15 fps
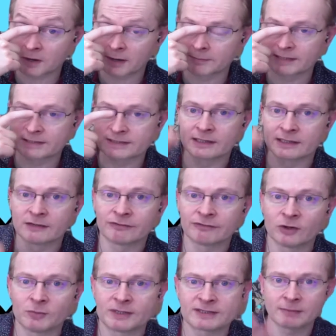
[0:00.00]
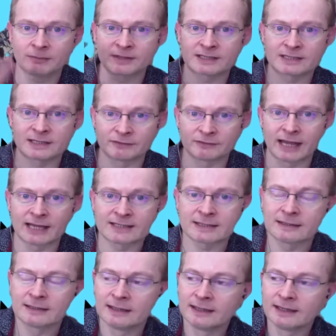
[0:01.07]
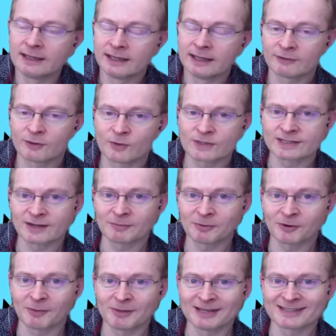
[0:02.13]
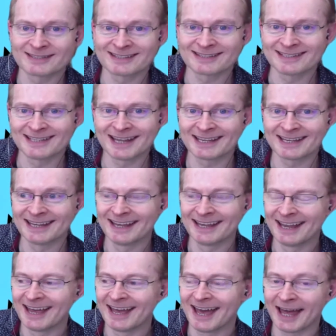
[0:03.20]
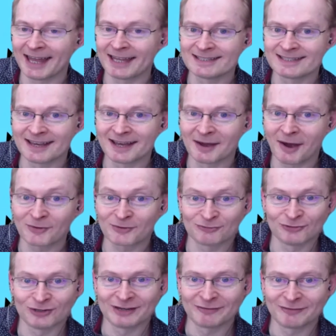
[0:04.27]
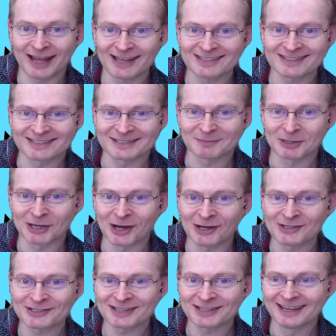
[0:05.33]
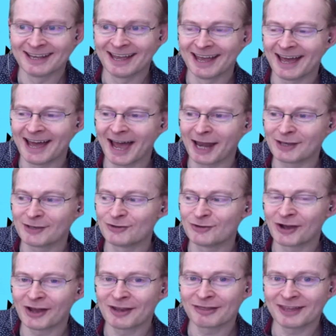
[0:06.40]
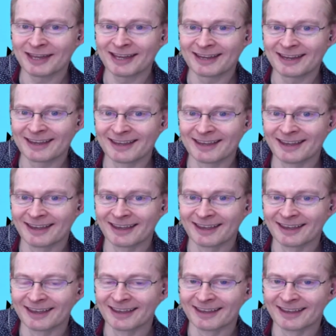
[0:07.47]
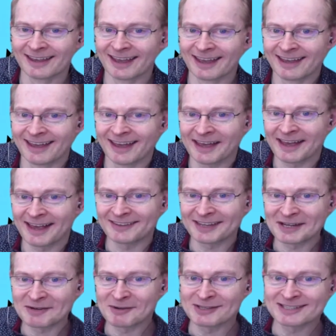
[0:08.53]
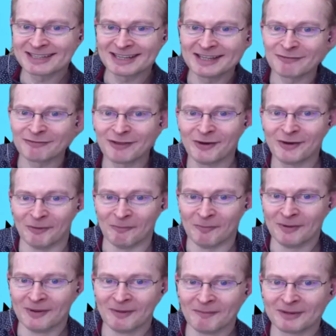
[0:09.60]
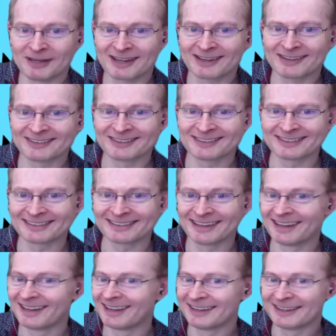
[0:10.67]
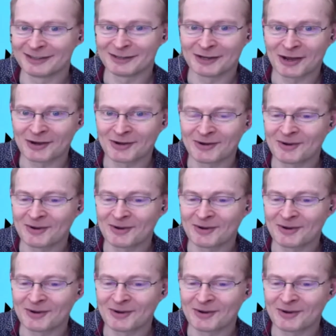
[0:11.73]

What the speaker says: and he'd seen the film. He sent me this lovely letter. Of course, he's our Prime Minister today. And I was really flattered to be asked. And you kind of think, has anyone seen the film? Because, no